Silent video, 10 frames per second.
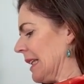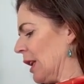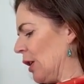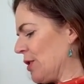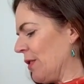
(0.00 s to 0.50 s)

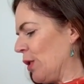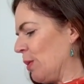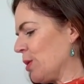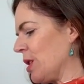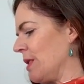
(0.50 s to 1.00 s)
Lots of
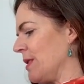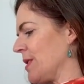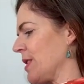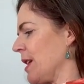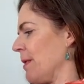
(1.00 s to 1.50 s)

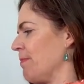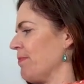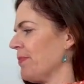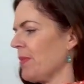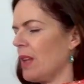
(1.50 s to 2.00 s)
options.
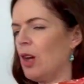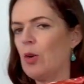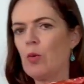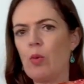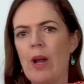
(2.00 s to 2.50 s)

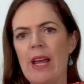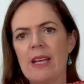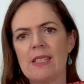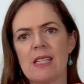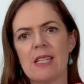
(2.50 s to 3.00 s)

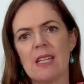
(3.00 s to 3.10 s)
Red